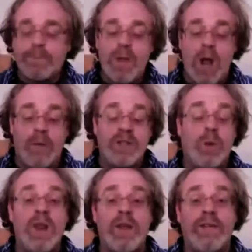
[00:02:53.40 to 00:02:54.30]
it's
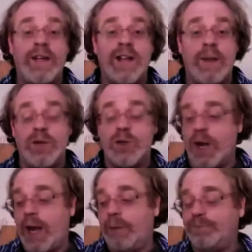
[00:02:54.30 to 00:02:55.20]
one of the things that I've been
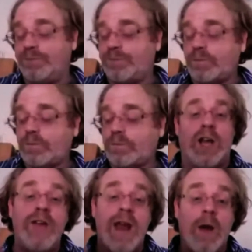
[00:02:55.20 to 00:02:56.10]
drinking.
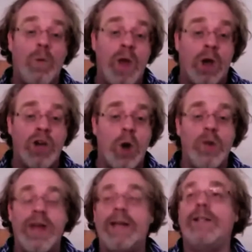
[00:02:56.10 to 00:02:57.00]
Now, we all
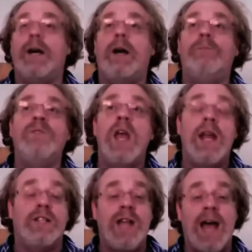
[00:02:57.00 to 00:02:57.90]
know that
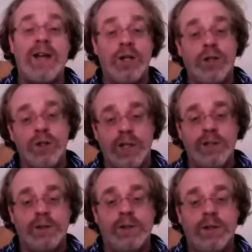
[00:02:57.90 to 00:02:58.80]
it's not
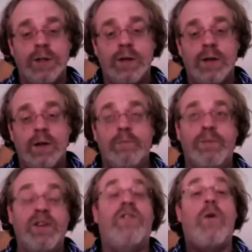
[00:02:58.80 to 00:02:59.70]
good
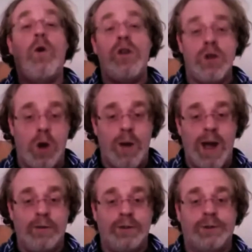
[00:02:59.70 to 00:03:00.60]
before you go
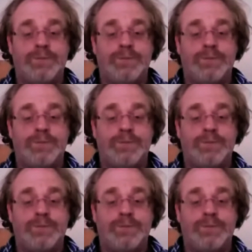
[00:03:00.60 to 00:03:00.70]
out